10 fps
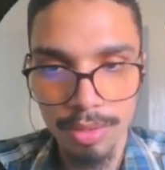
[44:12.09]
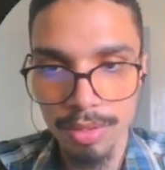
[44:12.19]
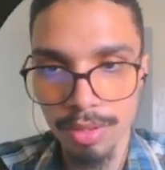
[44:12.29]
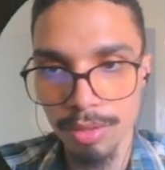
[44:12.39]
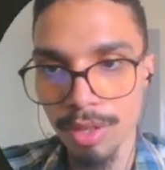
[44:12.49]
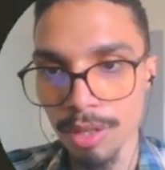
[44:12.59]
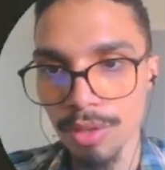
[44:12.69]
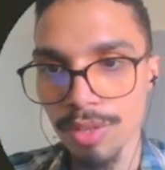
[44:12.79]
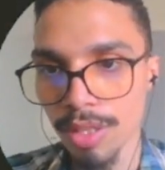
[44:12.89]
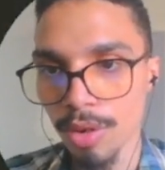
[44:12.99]
So you can
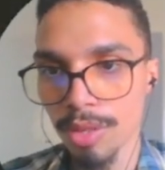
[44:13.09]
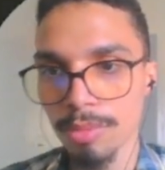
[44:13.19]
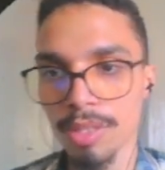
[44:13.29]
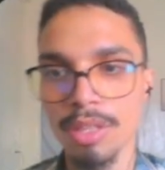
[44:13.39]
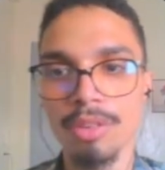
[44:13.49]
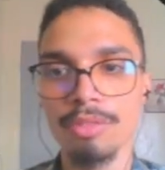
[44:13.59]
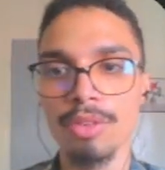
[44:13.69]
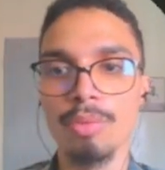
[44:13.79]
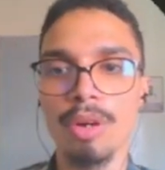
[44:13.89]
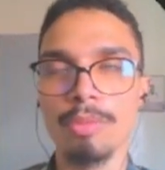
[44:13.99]
use an argument here if you
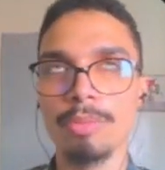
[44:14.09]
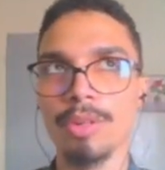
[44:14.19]
want,